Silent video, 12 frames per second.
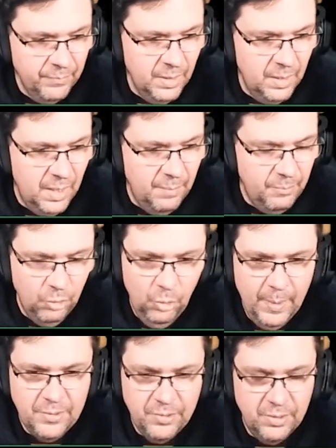Um, there
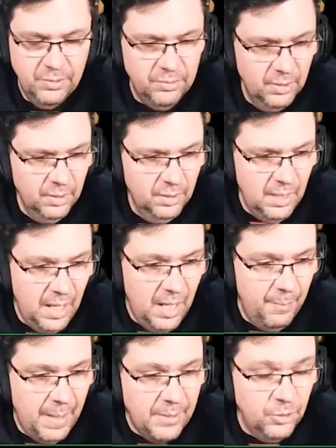always is.
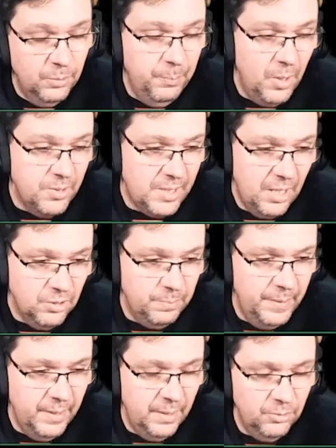Um, and goodbye, Scar
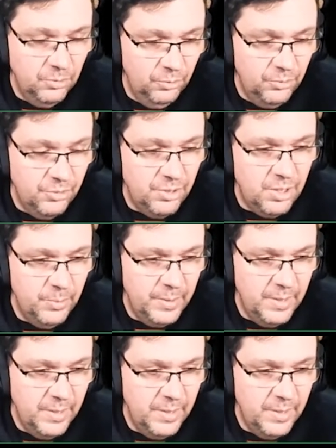Speeder. Good to see you in